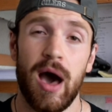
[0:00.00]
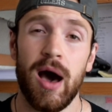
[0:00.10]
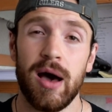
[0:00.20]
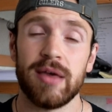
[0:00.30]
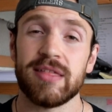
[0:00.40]

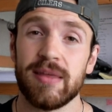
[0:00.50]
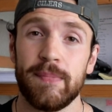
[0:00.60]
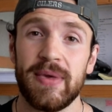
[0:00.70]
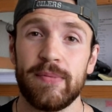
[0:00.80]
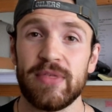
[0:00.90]
are
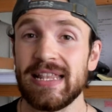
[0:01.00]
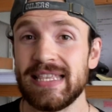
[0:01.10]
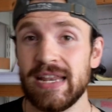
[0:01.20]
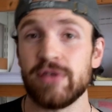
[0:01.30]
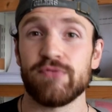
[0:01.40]
some people
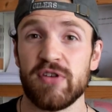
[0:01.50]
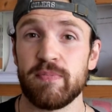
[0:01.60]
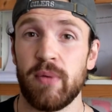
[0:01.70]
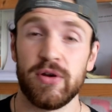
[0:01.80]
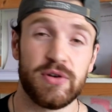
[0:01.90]
that didn't
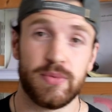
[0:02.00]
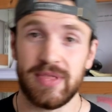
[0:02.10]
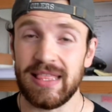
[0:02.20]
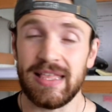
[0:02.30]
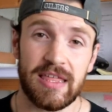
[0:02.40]
respond
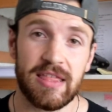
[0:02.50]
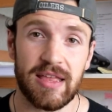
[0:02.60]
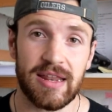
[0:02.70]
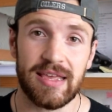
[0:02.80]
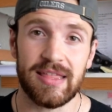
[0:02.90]
within these
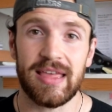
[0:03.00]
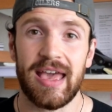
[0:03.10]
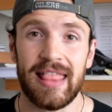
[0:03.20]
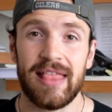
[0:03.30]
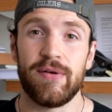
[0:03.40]
studies,
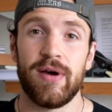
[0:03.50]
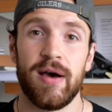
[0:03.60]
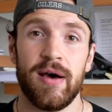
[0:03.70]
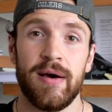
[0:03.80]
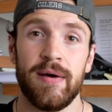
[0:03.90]
and there
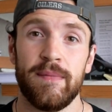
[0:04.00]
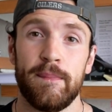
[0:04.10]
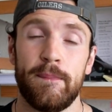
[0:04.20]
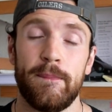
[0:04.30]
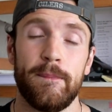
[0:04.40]
are
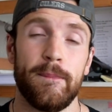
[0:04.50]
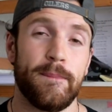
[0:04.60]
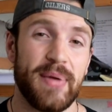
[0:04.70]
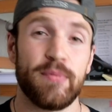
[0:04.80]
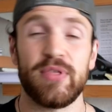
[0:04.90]

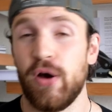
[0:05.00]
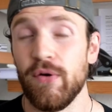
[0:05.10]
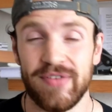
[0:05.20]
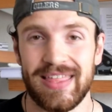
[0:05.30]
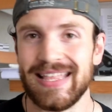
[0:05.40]
people that
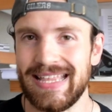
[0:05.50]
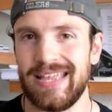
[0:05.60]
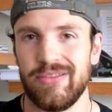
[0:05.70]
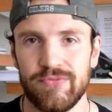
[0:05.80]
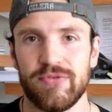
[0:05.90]
obviously
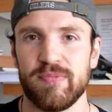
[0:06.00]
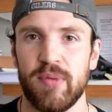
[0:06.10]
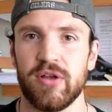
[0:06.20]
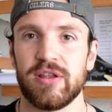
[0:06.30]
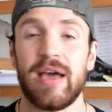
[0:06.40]
did
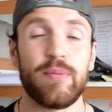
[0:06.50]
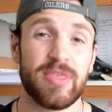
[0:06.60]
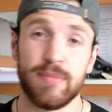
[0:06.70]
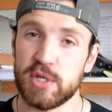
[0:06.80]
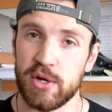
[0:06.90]
respond,
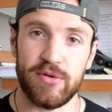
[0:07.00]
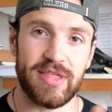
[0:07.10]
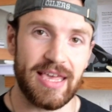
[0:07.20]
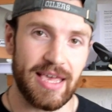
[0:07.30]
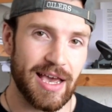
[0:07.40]
with the
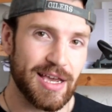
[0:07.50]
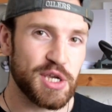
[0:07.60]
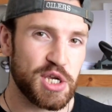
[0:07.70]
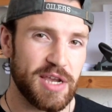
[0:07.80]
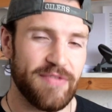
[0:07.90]
majority
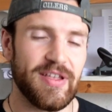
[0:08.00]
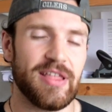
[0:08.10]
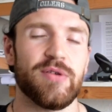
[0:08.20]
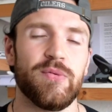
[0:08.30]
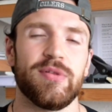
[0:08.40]

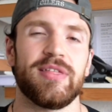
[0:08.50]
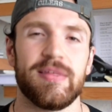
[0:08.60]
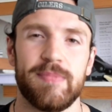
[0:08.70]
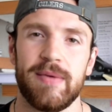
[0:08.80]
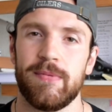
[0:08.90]
shifting towards
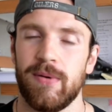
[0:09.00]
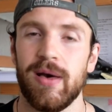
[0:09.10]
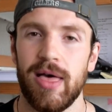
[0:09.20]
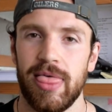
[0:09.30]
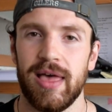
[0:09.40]
these
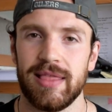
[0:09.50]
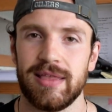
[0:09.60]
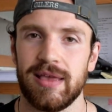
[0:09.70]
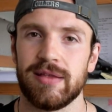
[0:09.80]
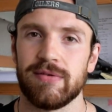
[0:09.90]
people that
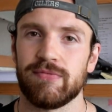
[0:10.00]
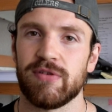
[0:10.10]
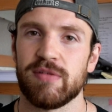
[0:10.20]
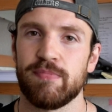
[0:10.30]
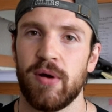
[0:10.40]
did
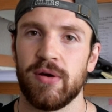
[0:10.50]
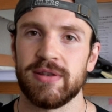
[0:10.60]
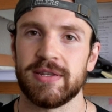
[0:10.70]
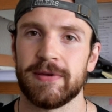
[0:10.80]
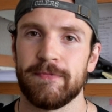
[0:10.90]

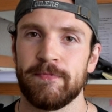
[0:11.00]
respond.